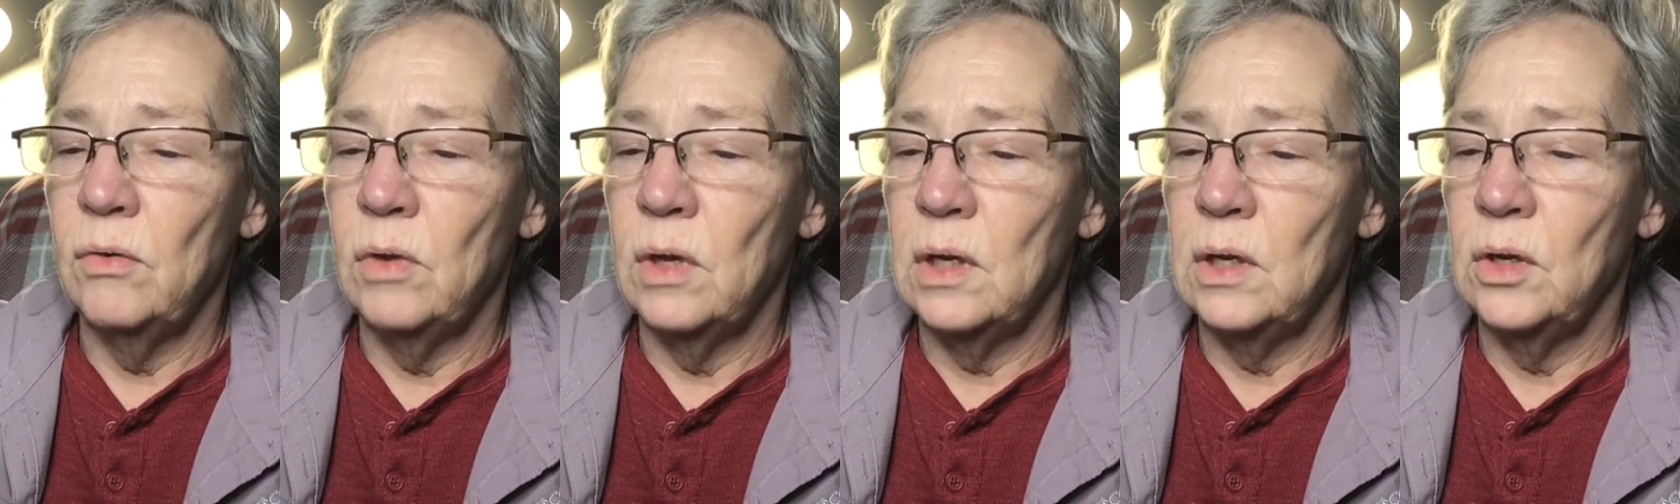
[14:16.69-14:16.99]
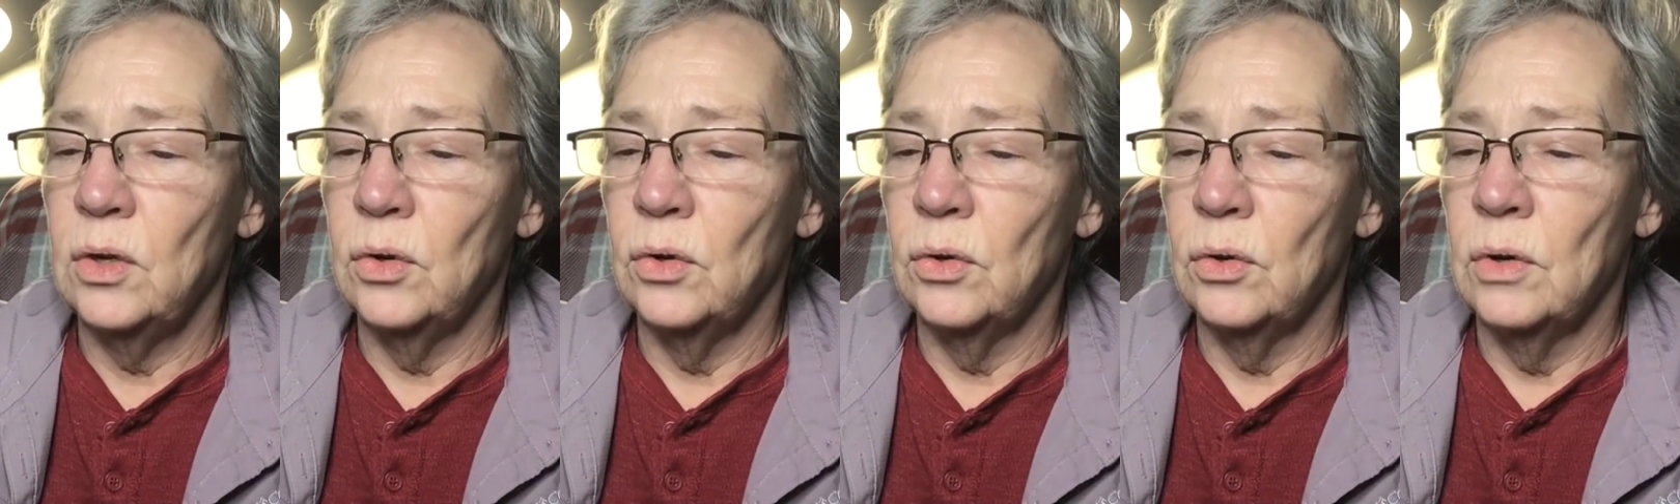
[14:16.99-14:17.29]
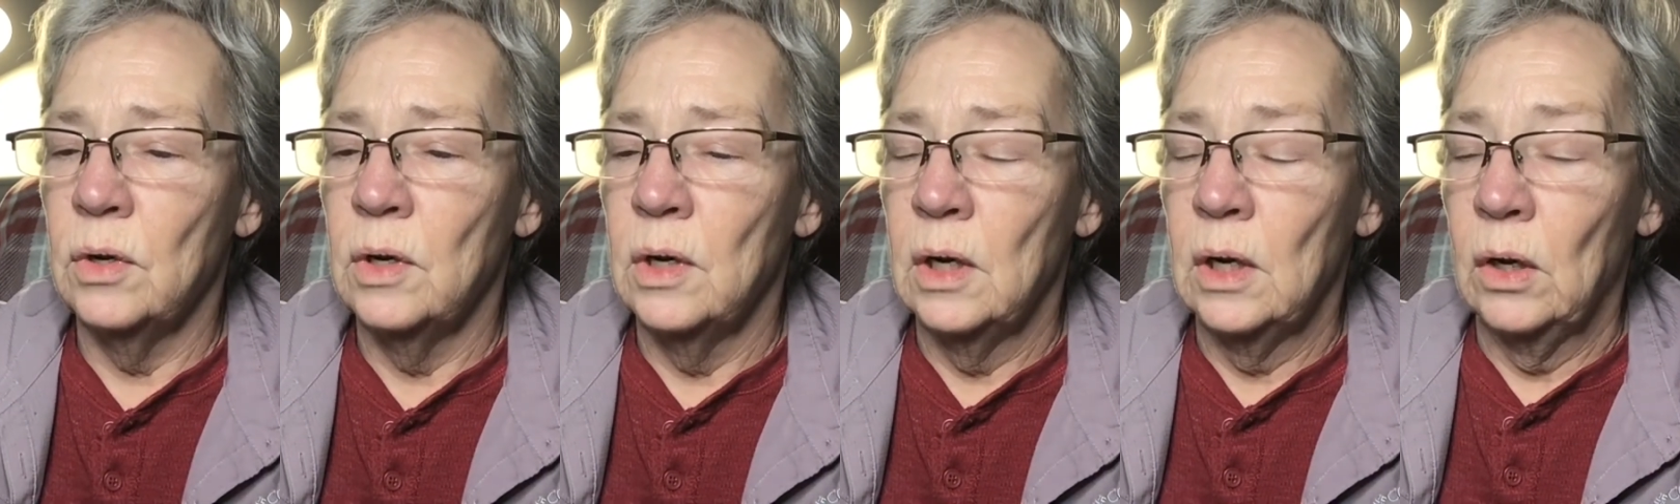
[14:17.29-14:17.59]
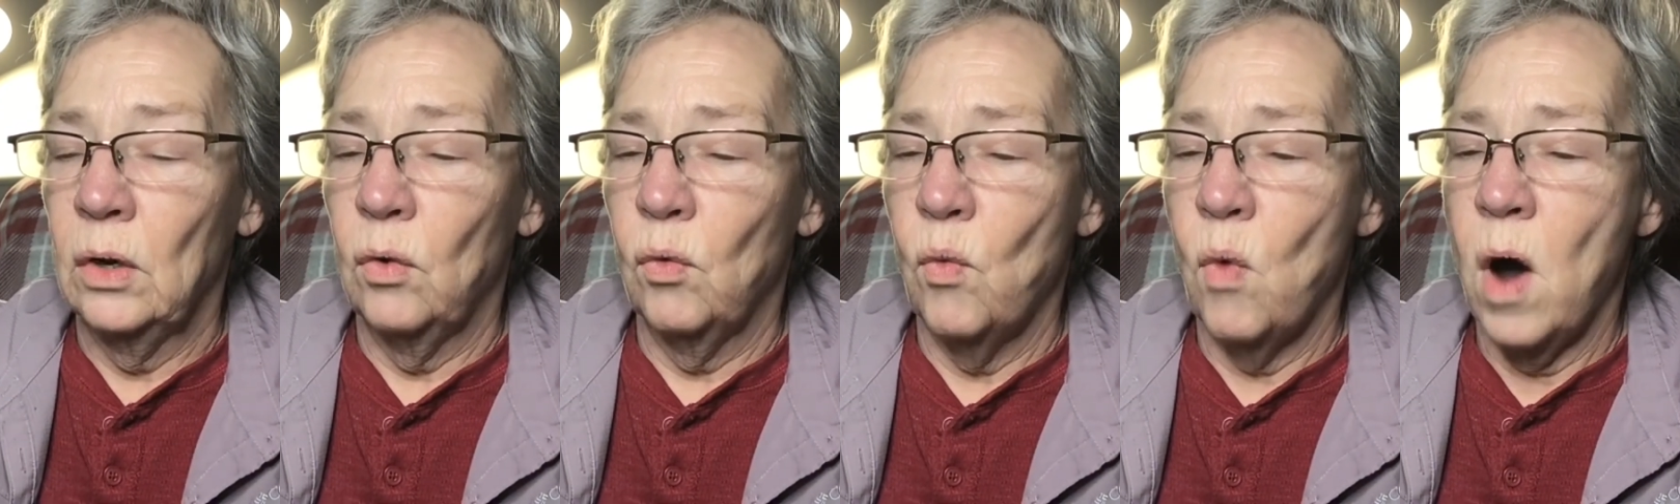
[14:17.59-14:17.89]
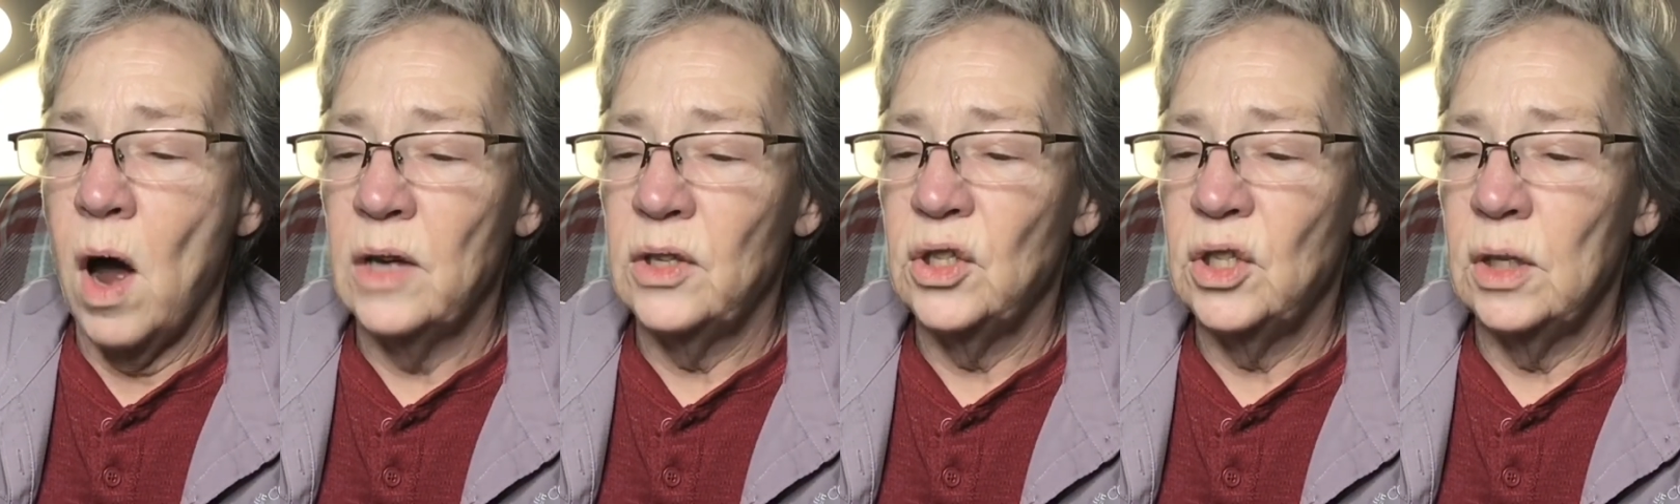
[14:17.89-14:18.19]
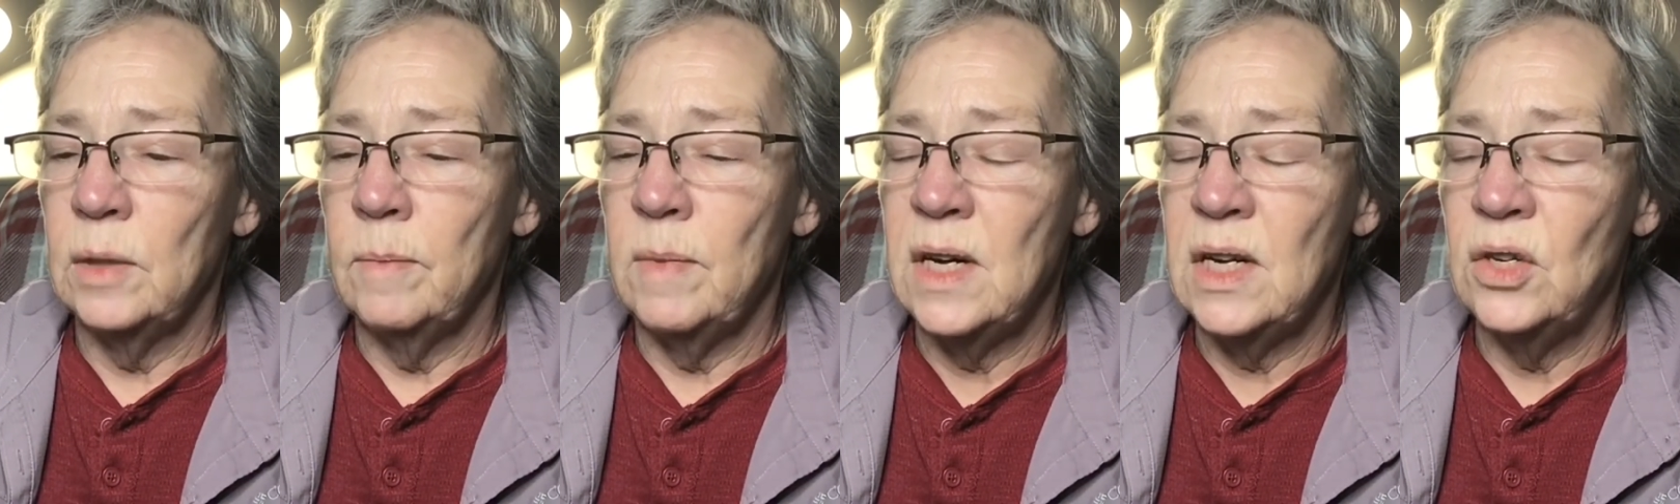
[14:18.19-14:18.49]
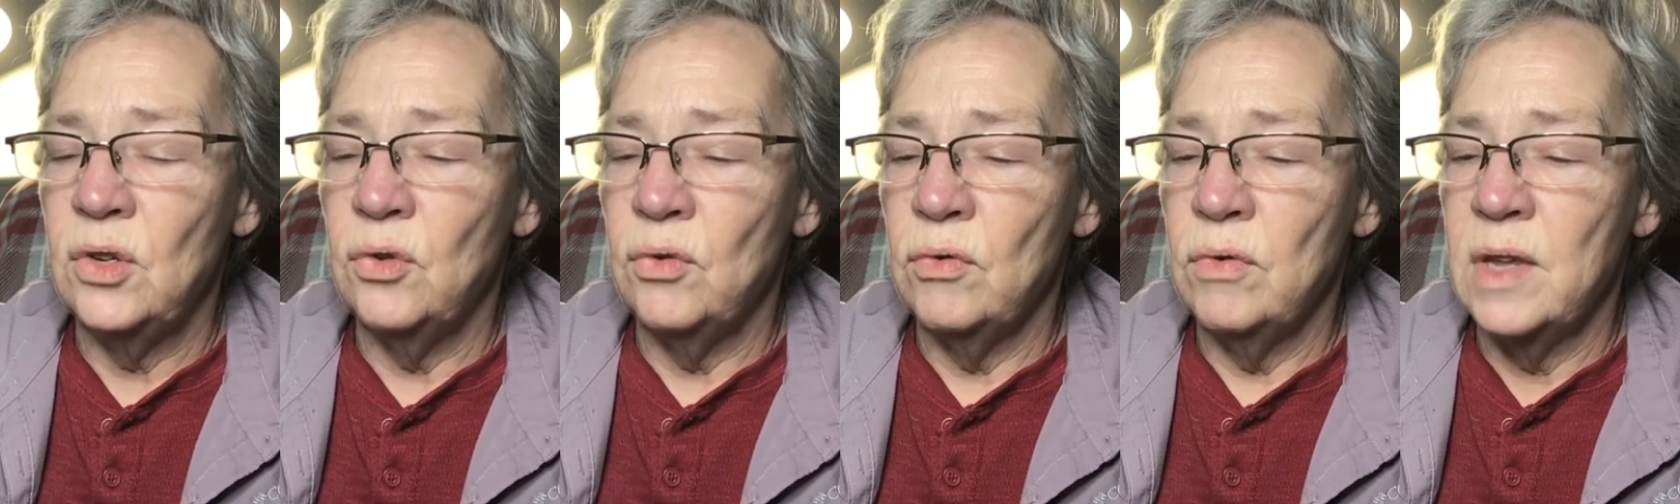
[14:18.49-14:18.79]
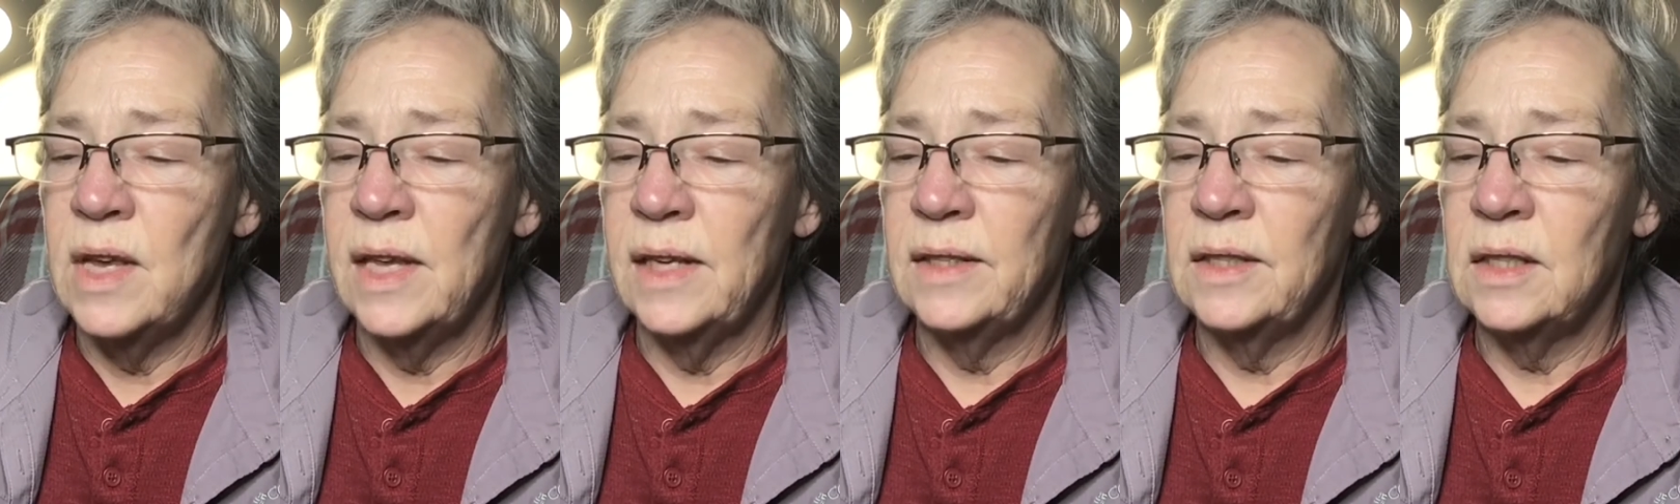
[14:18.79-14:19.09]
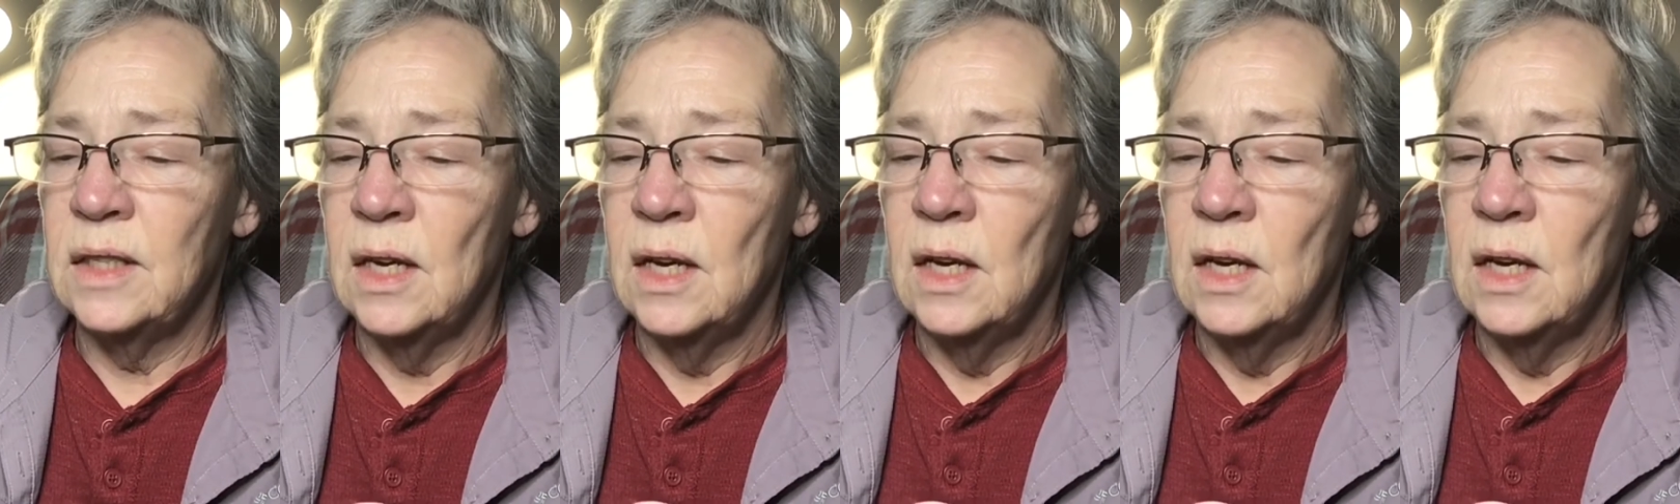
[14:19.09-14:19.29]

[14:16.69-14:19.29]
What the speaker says: that you're watching me do this,